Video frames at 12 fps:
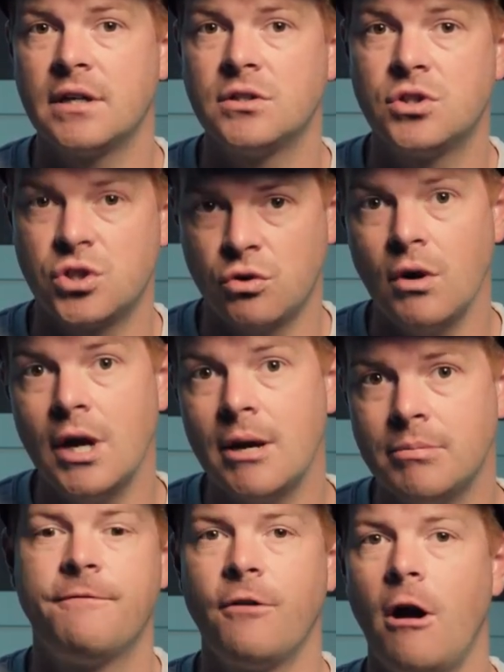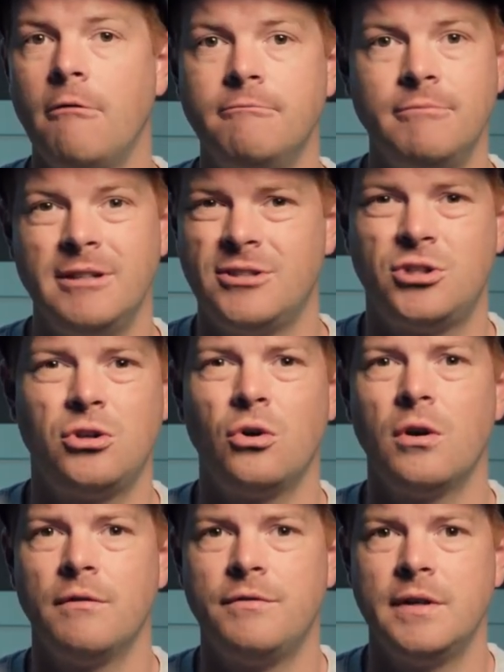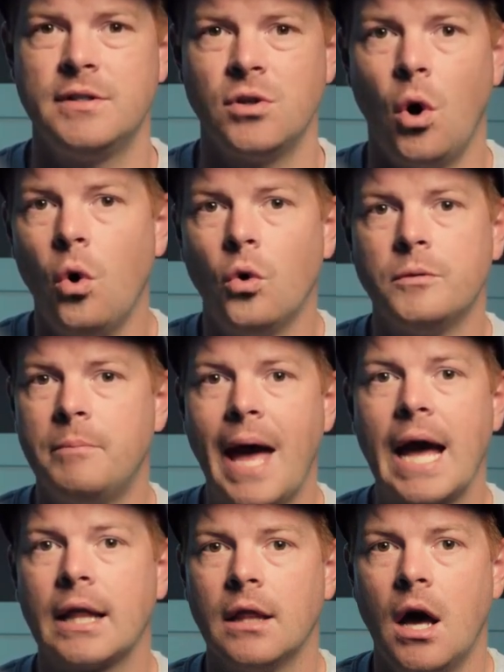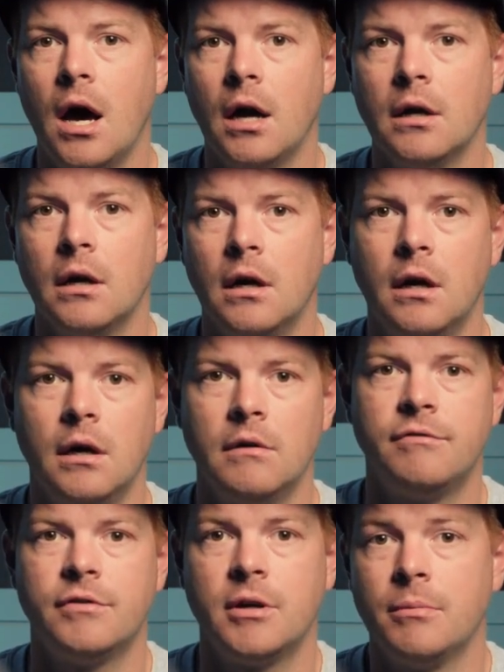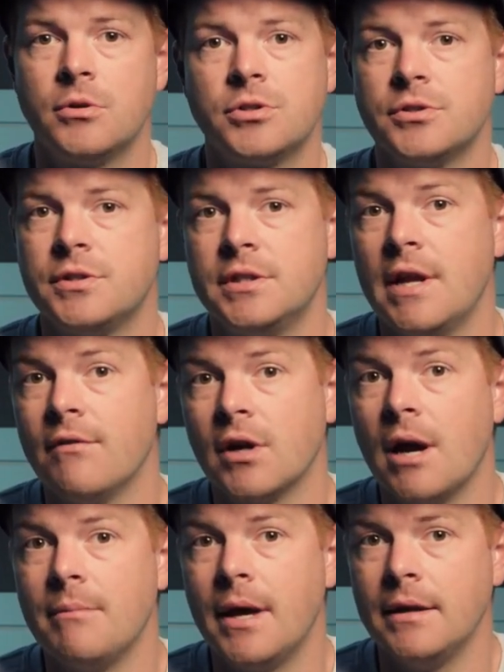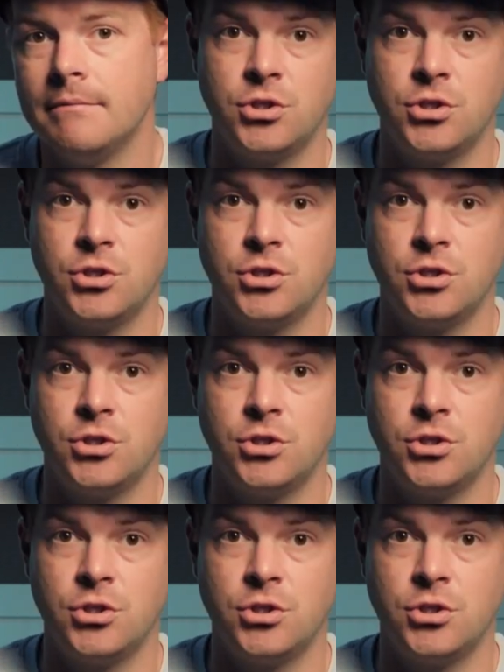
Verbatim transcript: script from sort of his old backlog of commercials that never got made.